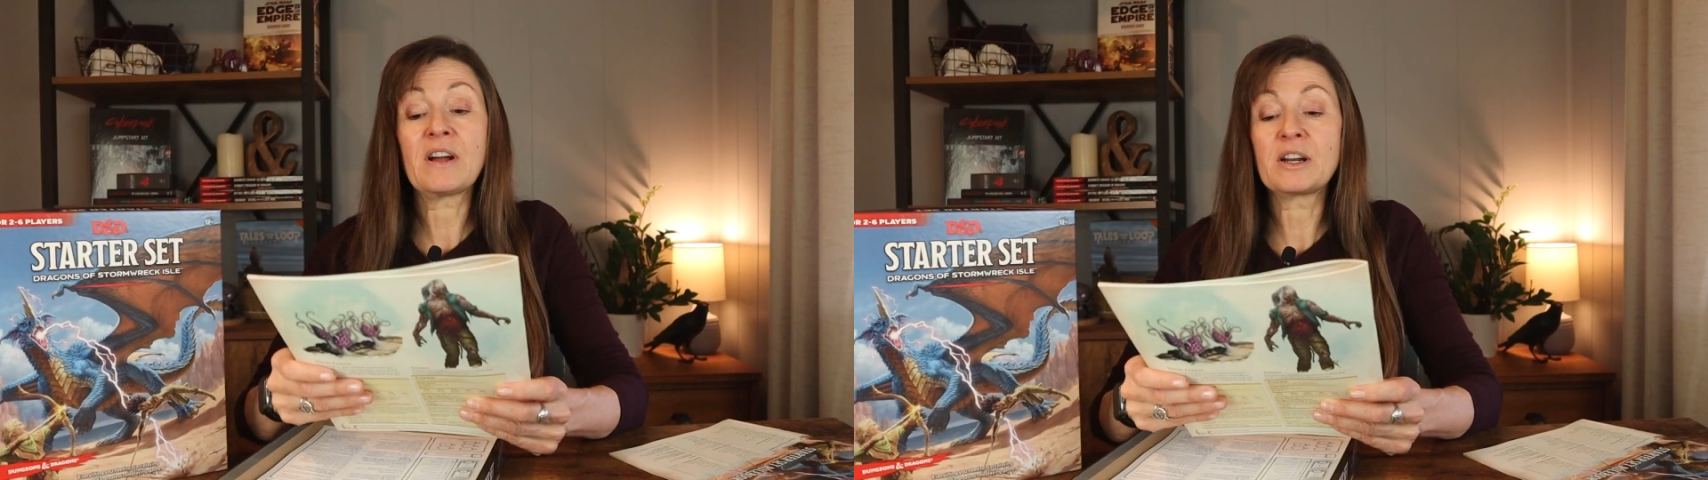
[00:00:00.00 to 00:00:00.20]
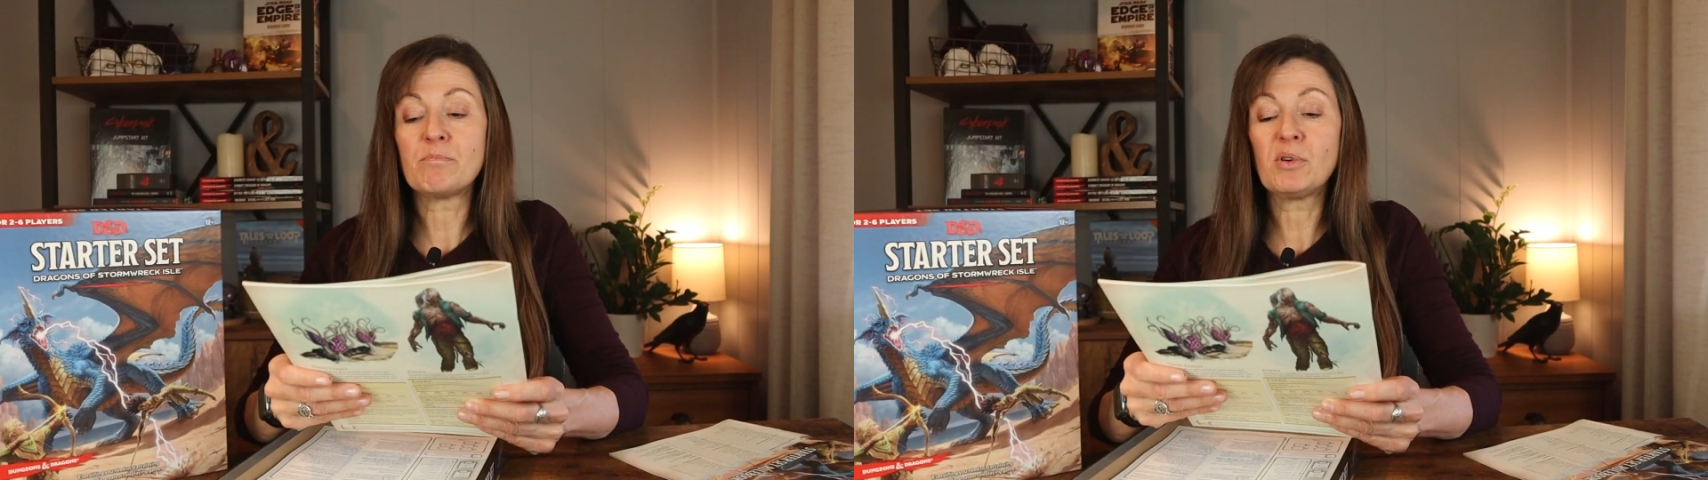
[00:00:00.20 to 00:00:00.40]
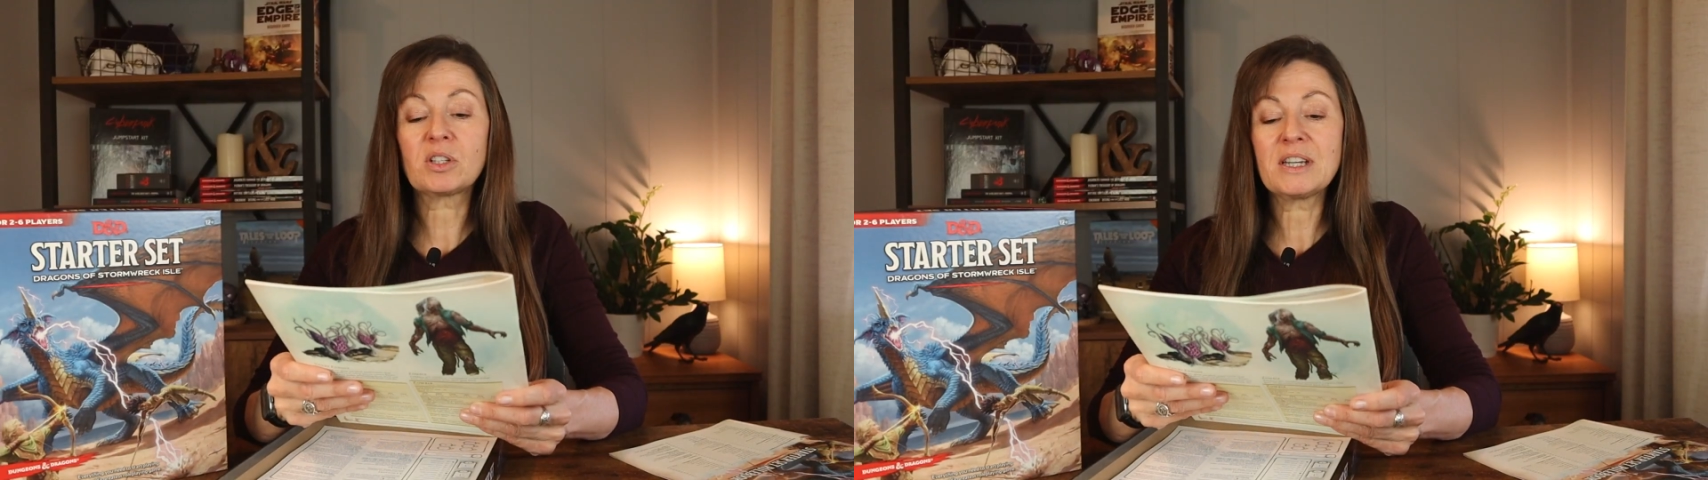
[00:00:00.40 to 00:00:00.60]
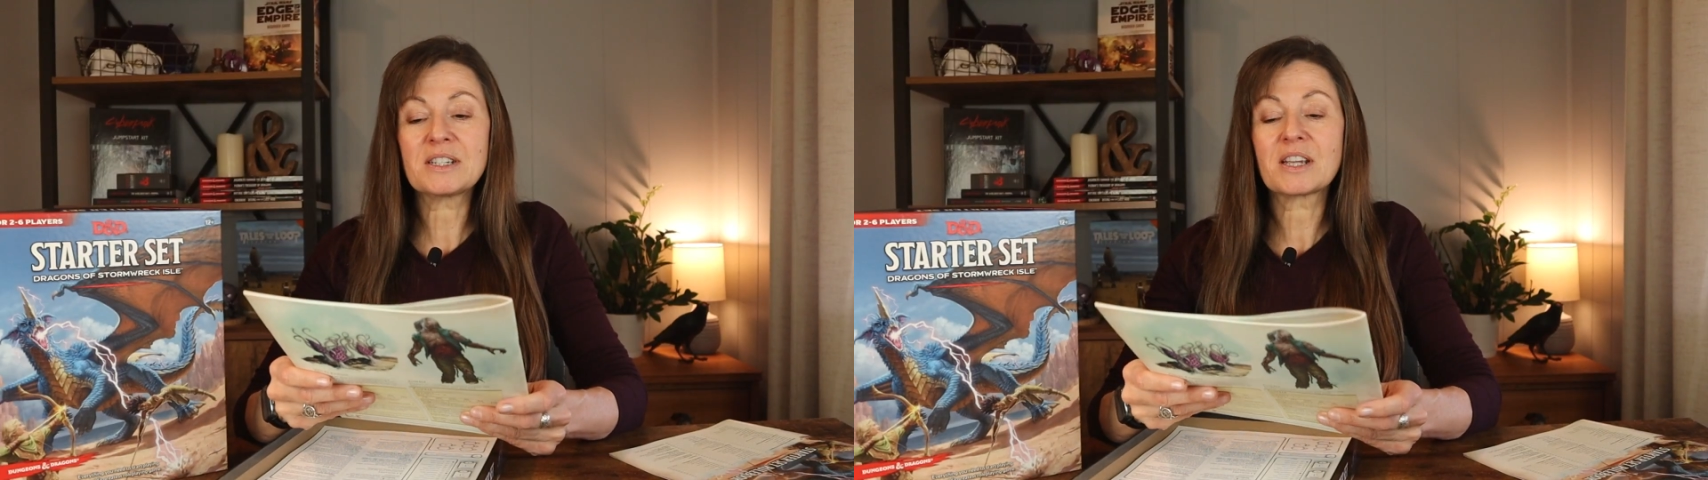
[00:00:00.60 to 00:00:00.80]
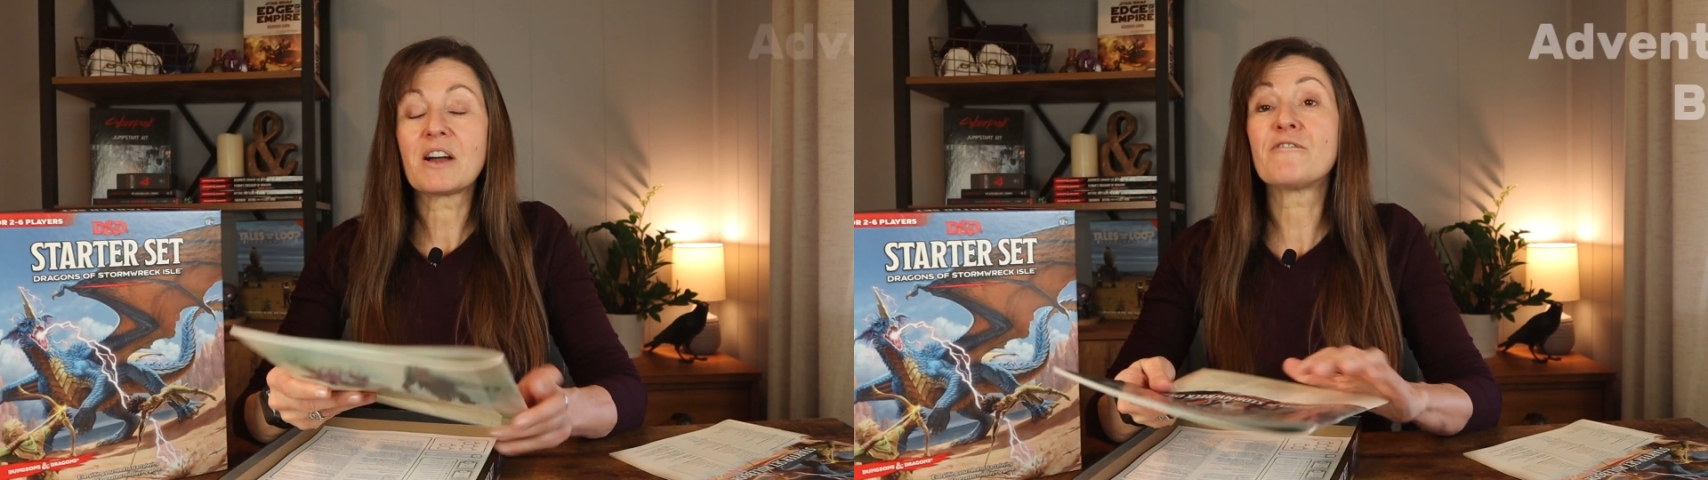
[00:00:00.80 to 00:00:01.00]
find a
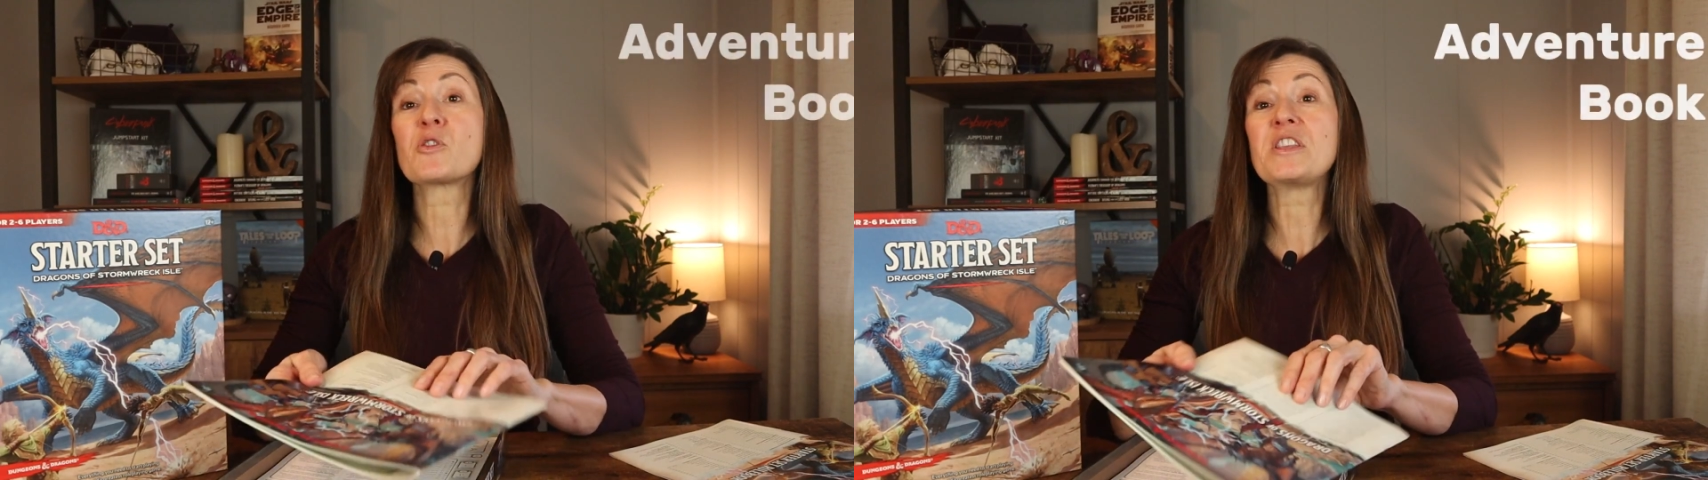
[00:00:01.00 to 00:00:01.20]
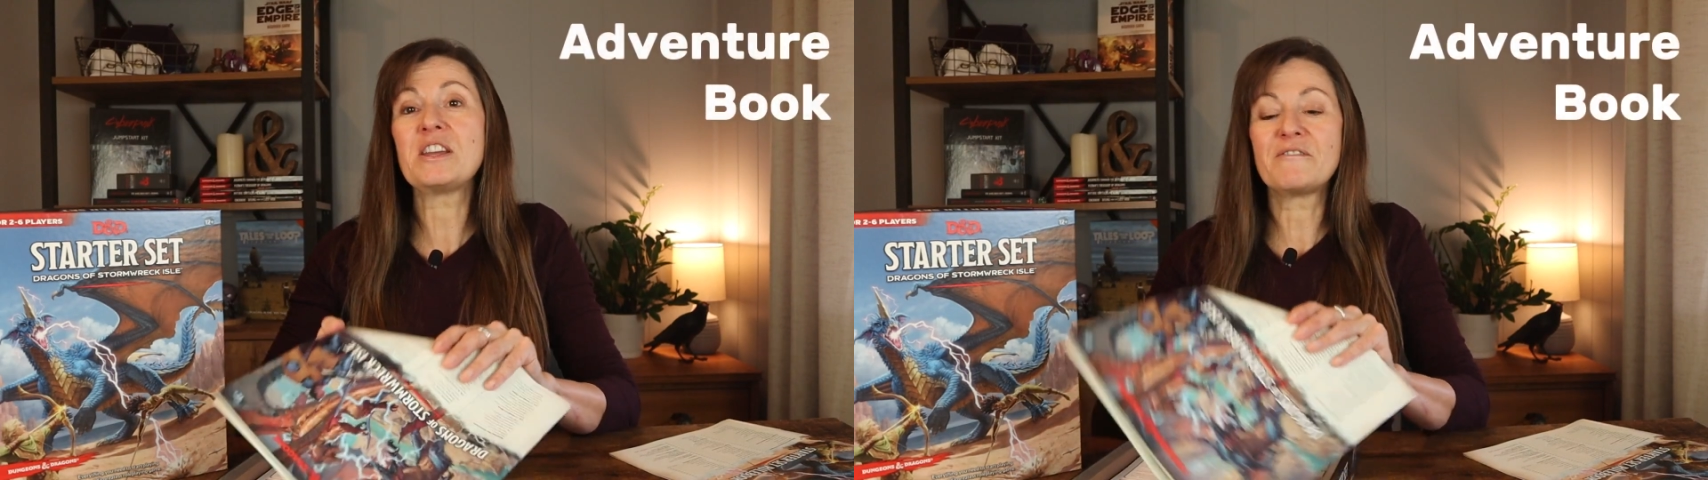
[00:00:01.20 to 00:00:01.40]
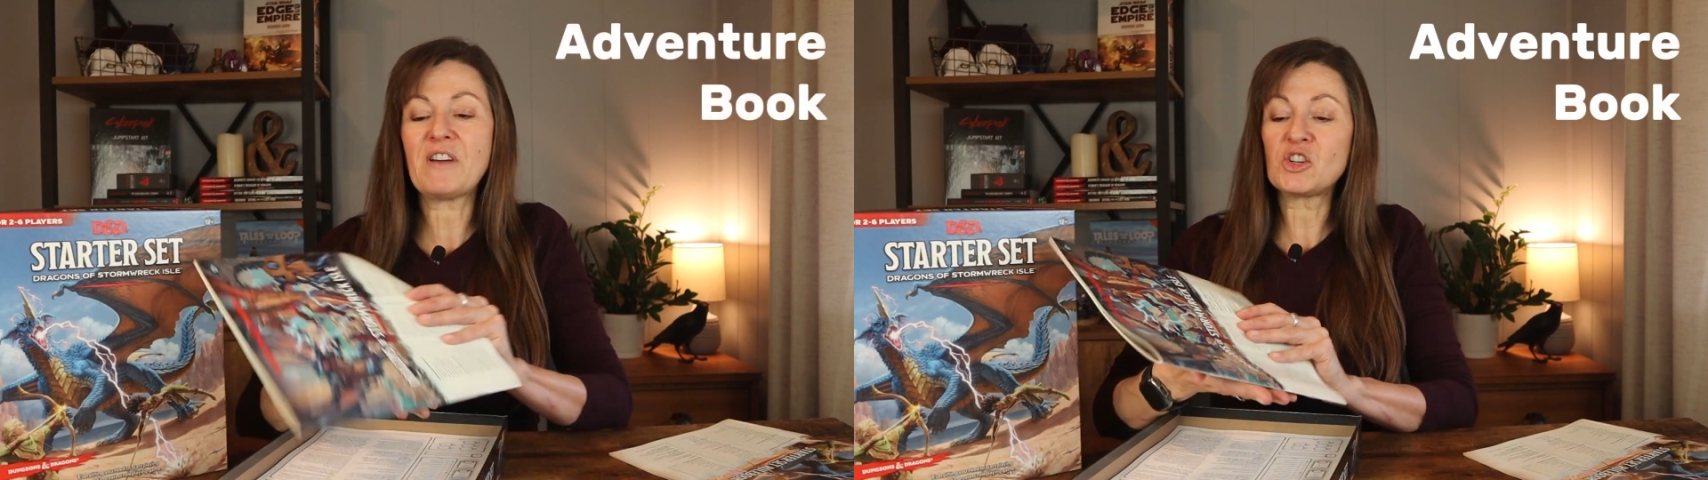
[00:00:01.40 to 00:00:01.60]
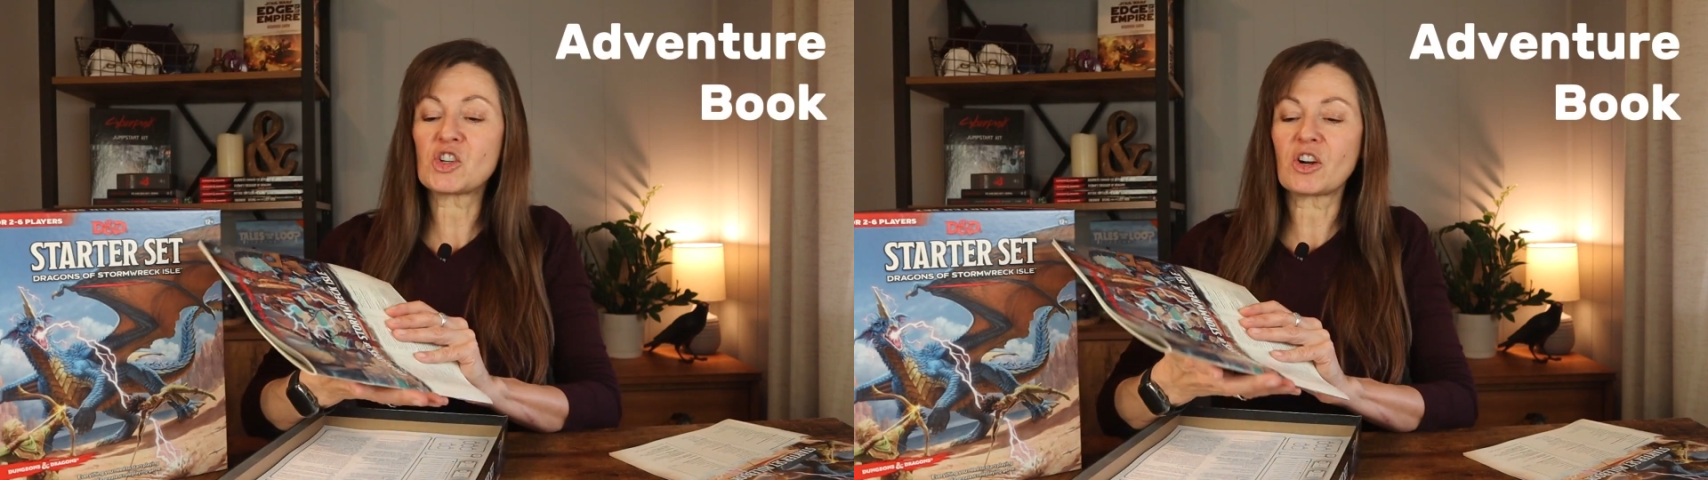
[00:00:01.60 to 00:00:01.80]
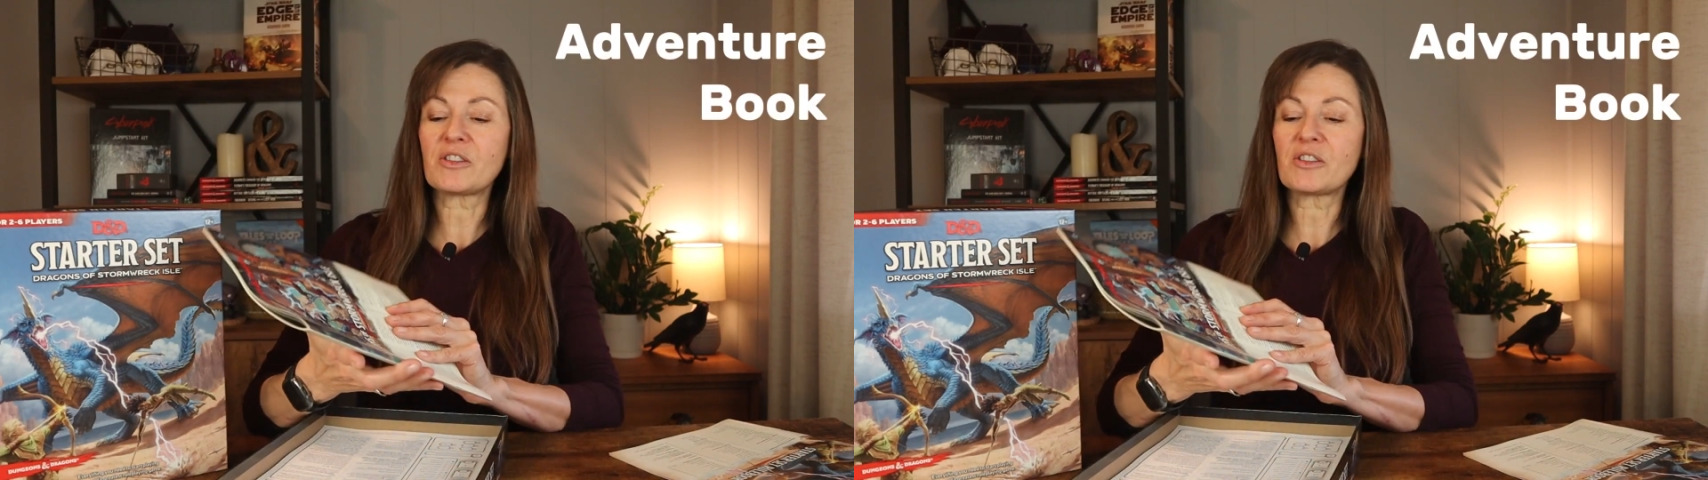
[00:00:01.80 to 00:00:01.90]
booklet for the adventure.